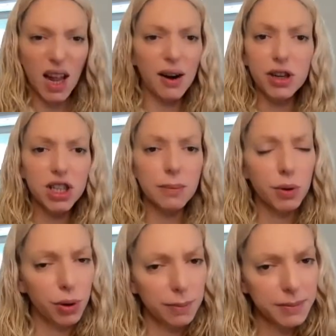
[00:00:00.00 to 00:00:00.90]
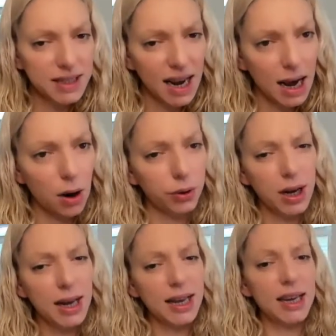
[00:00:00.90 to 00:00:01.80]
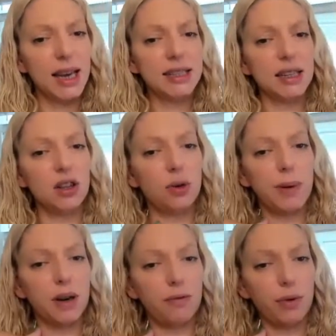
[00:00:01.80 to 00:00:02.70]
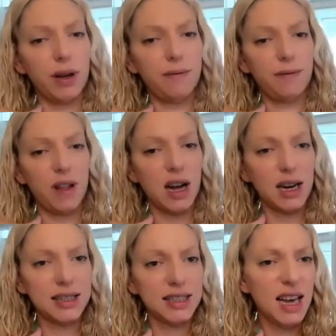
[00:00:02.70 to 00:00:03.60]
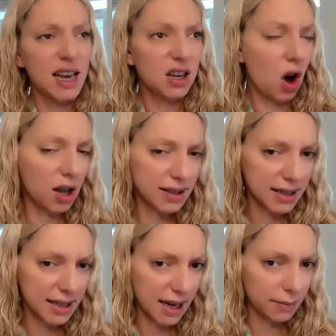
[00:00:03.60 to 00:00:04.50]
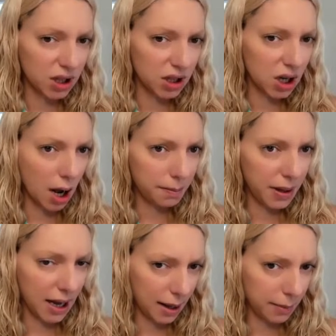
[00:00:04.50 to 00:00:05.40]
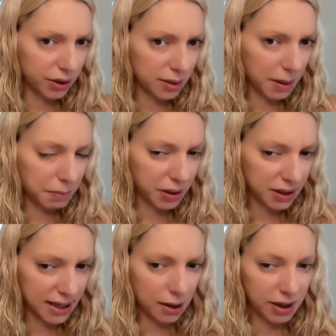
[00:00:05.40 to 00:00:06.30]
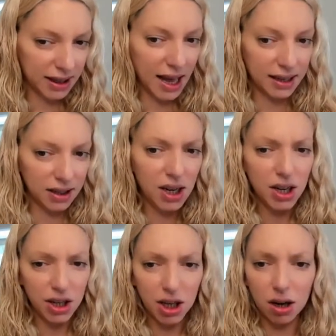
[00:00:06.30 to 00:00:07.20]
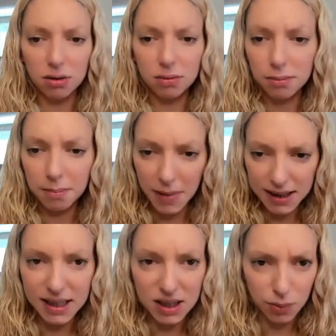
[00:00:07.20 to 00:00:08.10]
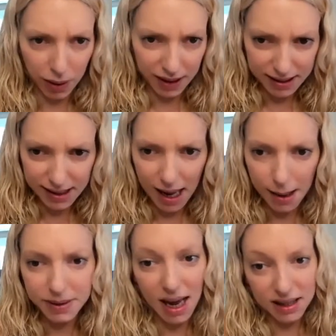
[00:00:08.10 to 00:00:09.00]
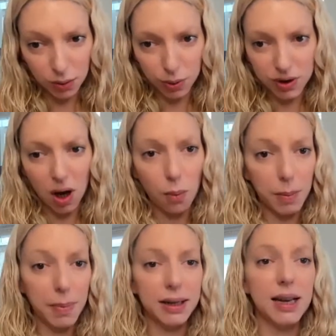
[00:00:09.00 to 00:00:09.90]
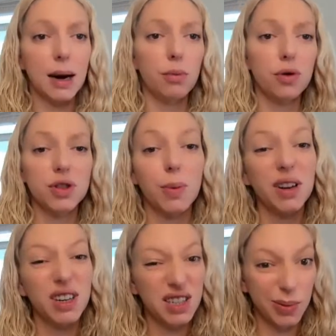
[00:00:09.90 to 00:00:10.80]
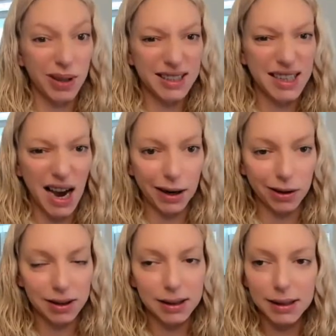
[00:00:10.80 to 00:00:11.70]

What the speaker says: Every time you put him down, he gets a little bit of reflux, causes him to not be able to be put down. And that, messes with his naps. As a result, when bedtime rolls around, he's really tired.